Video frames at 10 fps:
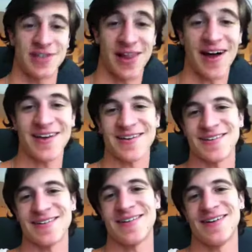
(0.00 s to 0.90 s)
Lion,
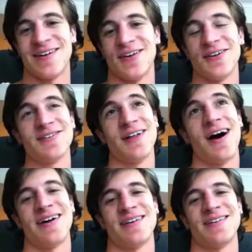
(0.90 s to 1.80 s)
you're a
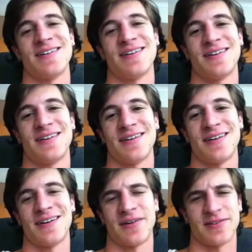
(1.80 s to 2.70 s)
lion.
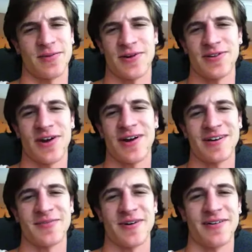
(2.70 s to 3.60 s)
I was like, what are you
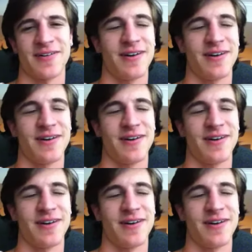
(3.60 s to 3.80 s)
talking about?